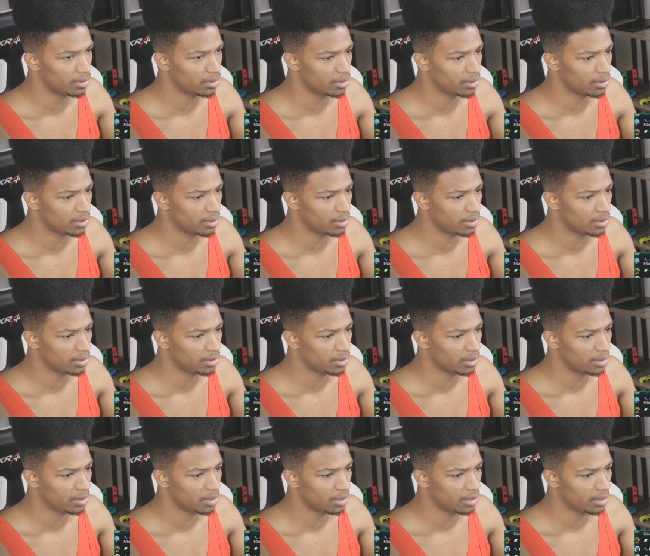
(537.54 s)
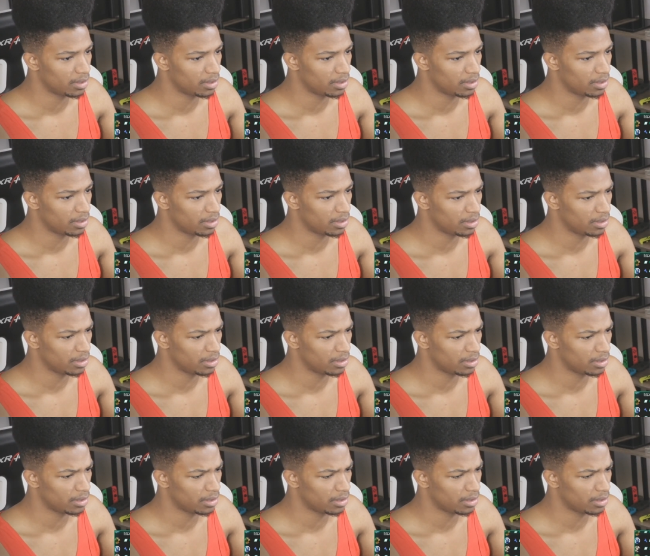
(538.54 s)

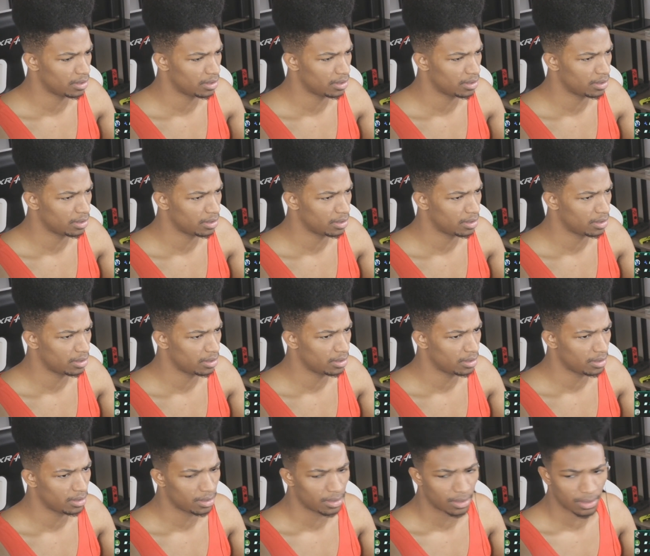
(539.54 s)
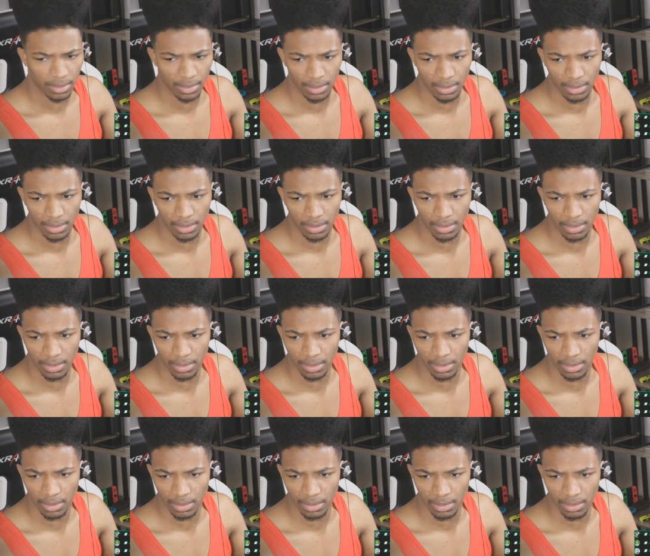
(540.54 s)

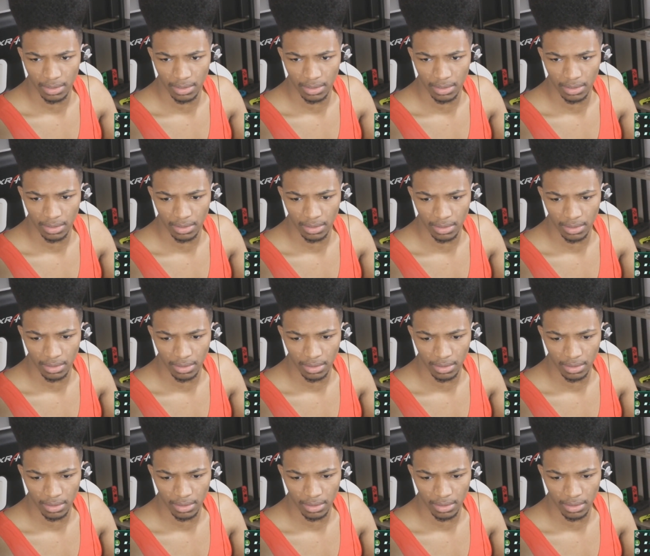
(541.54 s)
Nothing is said.